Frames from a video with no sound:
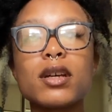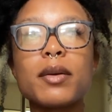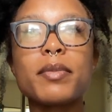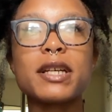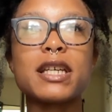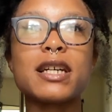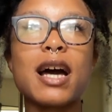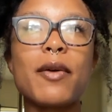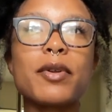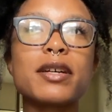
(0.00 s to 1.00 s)
But yeah, I
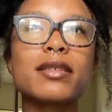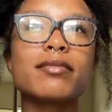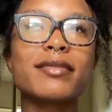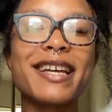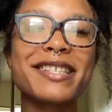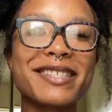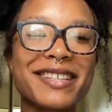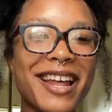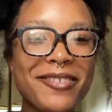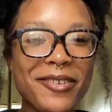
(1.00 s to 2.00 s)
want to, that's,
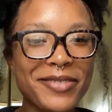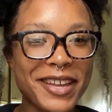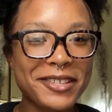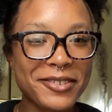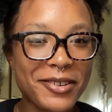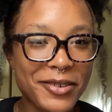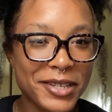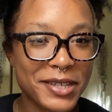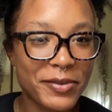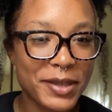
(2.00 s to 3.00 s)
I don't know if that answered your
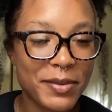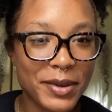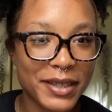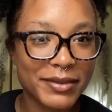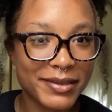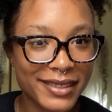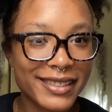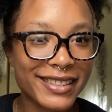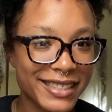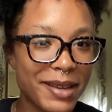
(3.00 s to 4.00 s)
question really, but
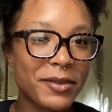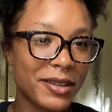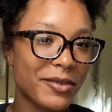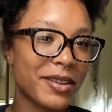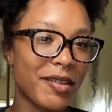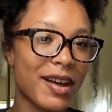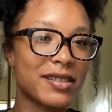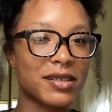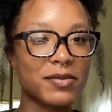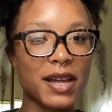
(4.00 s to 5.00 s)
something along the
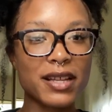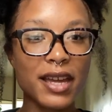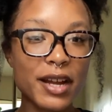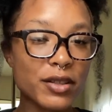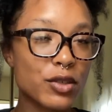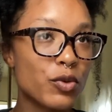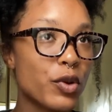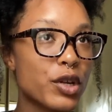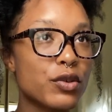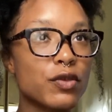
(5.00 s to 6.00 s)
lines of like hair
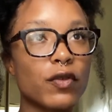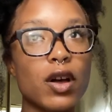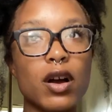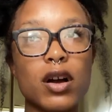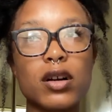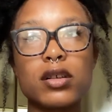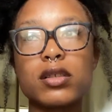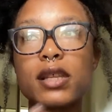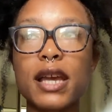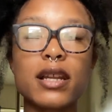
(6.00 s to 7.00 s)
tutorials, vlogs,
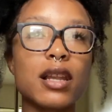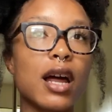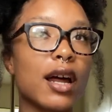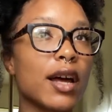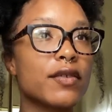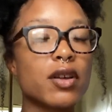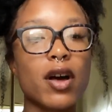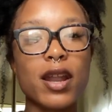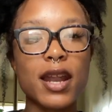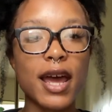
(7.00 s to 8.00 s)
staying in all
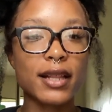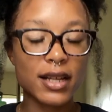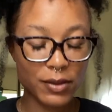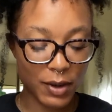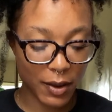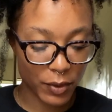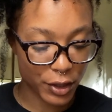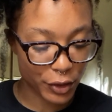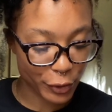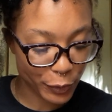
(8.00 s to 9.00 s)
of that. That's what I
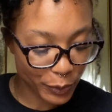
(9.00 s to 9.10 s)
want to do.